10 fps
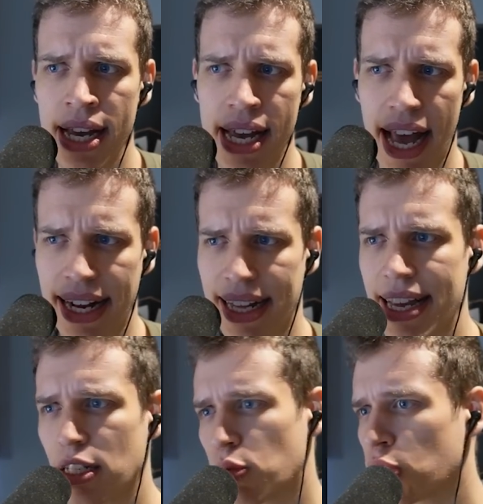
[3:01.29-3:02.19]
and that
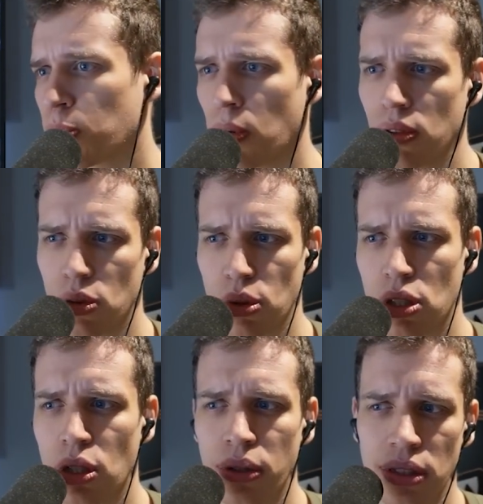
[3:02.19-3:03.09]
his response was
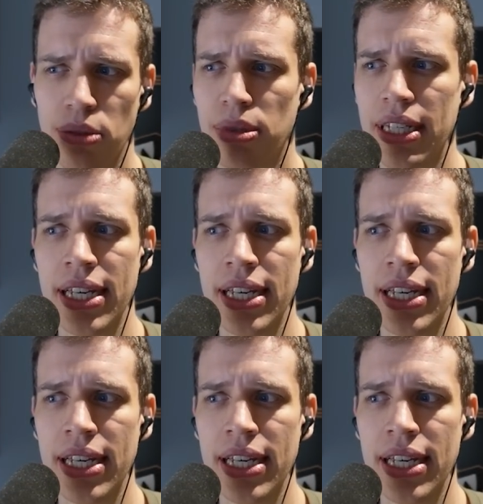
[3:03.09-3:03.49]
going to be